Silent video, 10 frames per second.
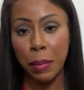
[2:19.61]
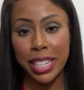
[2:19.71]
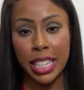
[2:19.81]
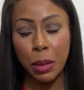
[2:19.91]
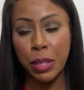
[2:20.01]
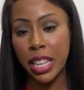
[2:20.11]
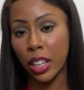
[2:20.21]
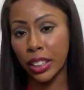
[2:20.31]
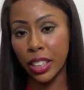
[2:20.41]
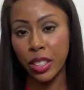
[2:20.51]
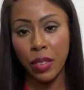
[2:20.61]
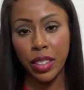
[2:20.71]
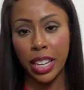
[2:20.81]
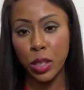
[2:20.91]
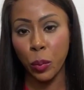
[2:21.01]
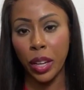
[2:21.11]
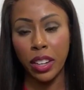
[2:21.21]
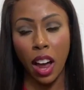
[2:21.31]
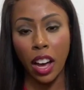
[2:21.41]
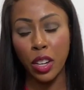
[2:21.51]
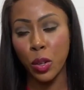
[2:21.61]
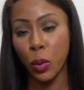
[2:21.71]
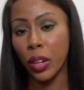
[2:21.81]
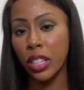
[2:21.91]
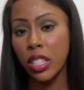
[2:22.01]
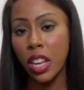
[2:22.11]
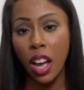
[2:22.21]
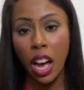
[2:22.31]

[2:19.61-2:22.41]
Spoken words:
My team is out there 7 days a week, knocking doors.